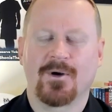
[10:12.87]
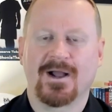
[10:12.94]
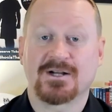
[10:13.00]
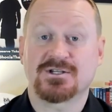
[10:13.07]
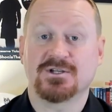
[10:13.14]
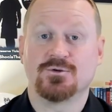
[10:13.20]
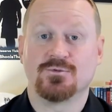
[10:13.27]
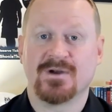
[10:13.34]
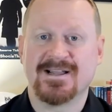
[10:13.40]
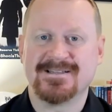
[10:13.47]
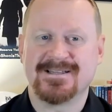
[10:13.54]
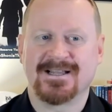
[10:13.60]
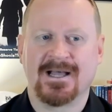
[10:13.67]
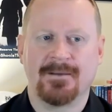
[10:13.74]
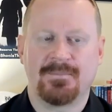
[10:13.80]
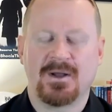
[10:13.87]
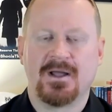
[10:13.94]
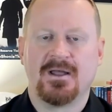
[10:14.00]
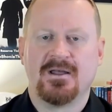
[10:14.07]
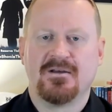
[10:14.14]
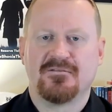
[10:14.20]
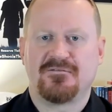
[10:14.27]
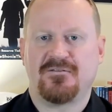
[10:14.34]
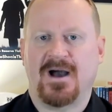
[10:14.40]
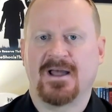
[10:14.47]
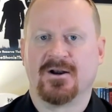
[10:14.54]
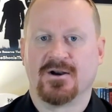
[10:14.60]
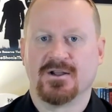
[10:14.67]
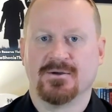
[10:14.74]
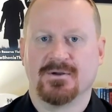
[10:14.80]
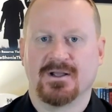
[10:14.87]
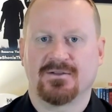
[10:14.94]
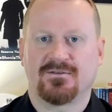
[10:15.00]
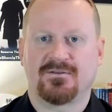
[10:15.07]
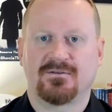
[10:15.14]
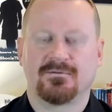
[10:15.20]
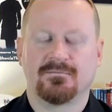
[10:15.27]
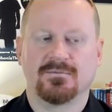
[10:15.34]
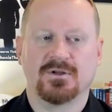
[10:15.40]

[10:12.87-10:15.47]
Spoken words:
We're actually raising up fighter units,